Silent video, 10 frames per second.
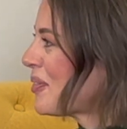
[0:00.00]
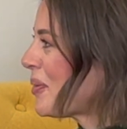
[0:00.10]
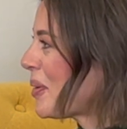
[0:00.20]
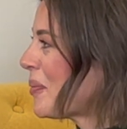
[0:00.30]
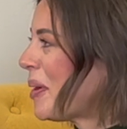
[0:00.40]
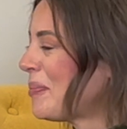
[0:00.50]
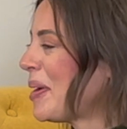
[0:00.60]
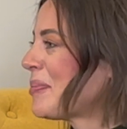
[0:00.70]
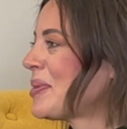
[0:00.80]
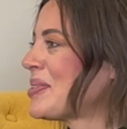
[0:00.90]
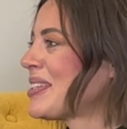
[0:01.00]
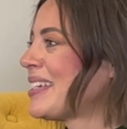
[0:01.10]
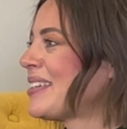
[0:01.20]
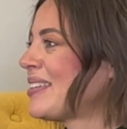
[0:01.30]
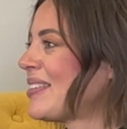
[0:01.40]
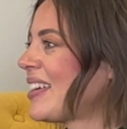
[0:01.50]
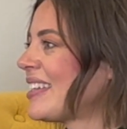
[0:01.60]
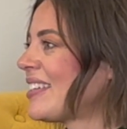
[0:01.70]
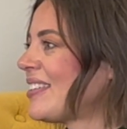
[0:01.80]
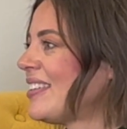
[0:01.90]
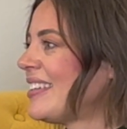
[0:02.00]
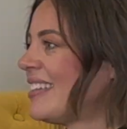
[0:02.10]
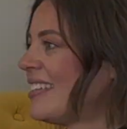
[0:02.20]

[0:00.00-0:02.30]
for wallpaper is a great little.